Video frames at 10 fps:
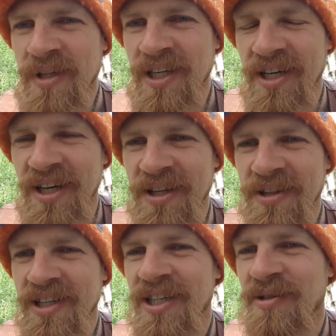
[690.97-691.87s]
I
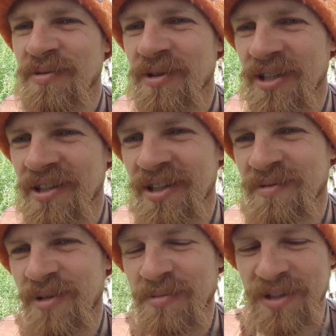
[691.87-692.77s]
think it,
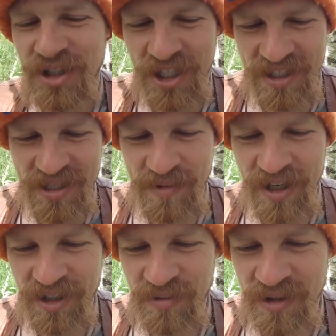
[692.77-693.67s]
and maybe share some
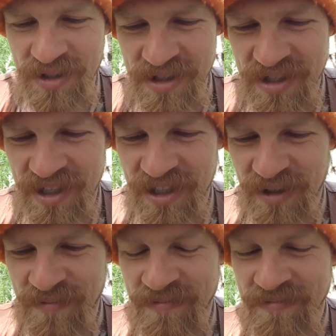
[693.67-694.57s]
arguments.
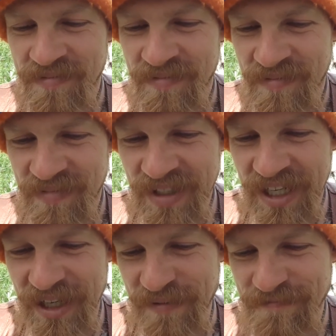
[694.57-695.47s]

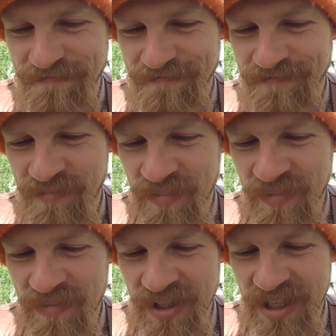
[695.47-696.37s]
Yeah.
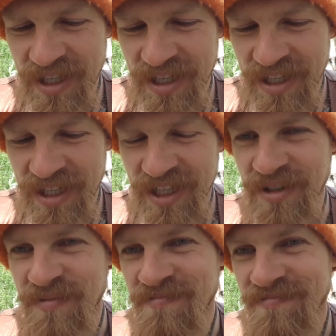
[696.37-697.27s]

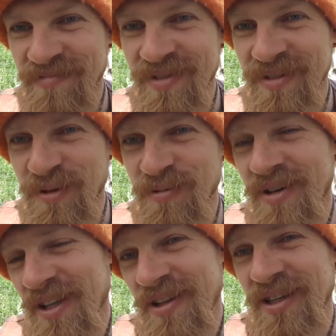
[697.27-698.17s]
And
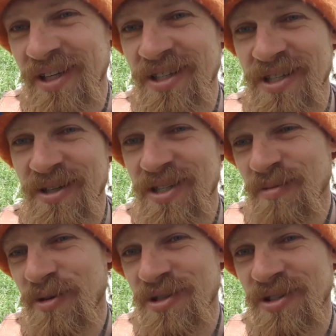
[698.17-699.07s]
I think it's a
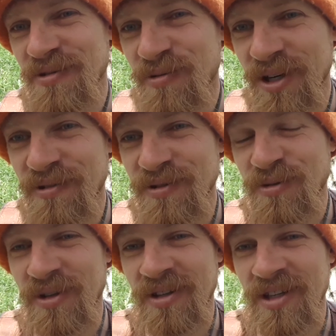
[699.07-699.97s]
positive way of
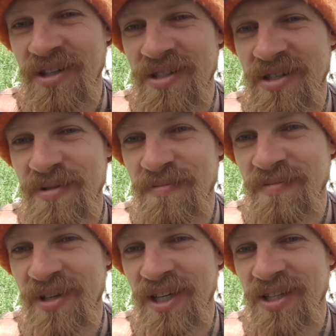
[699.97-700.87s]
doing things.
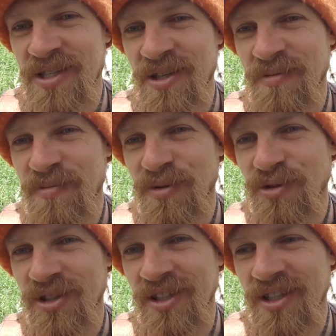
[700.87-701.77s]
Like, it's not
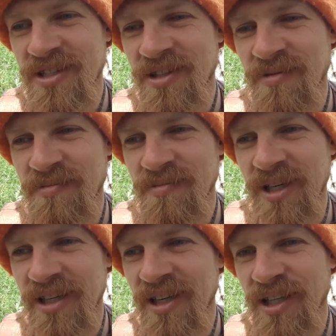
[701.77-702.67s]
pushing, it's not
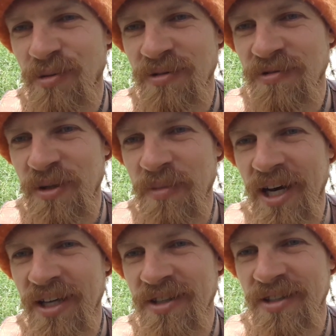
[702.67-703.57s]
making anyone feel
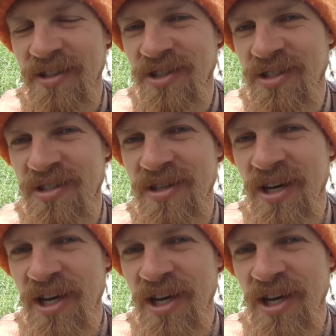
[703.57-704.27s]
bad. It's just